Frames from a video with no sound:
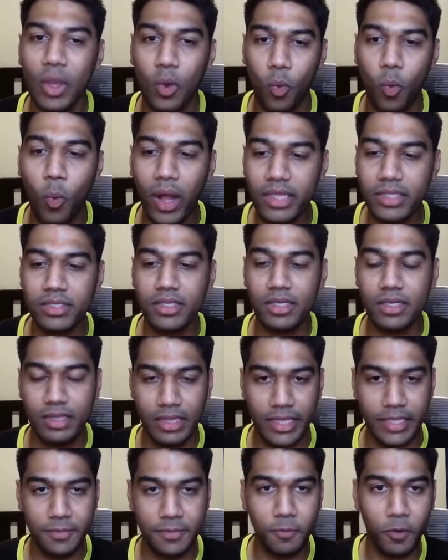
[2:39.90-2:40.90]
Once
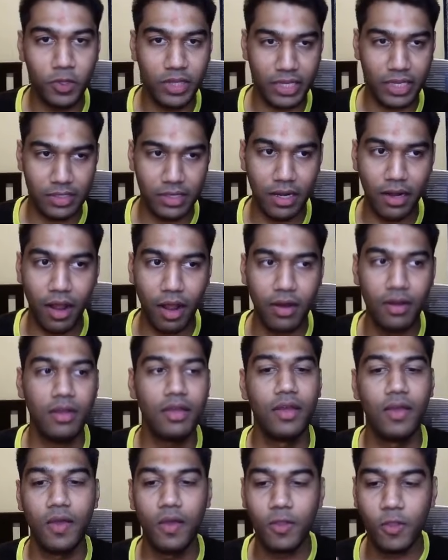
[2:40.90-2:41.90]
these both things are done,
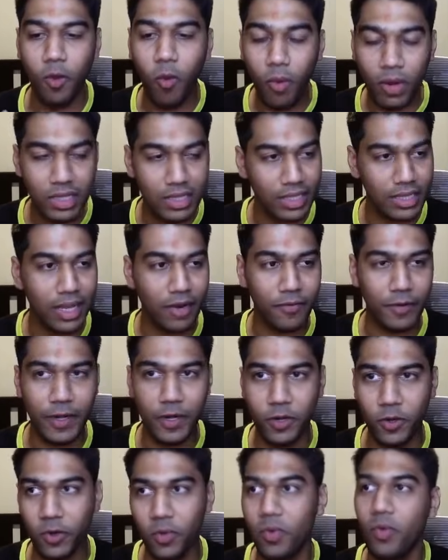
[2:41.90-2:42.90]
the only thing that we need
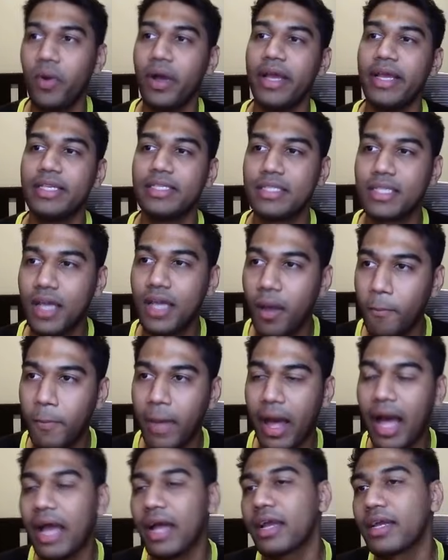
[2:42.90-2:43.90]
to do is come
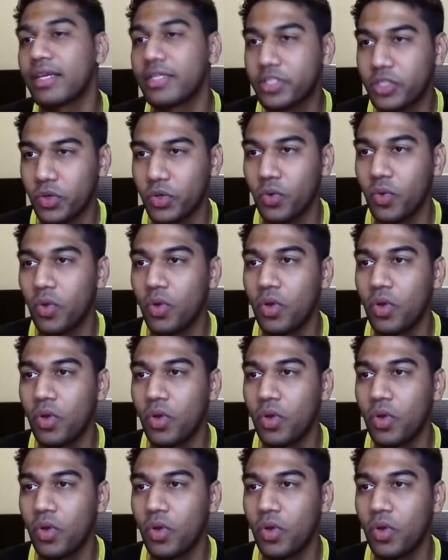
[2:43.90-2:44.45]
back to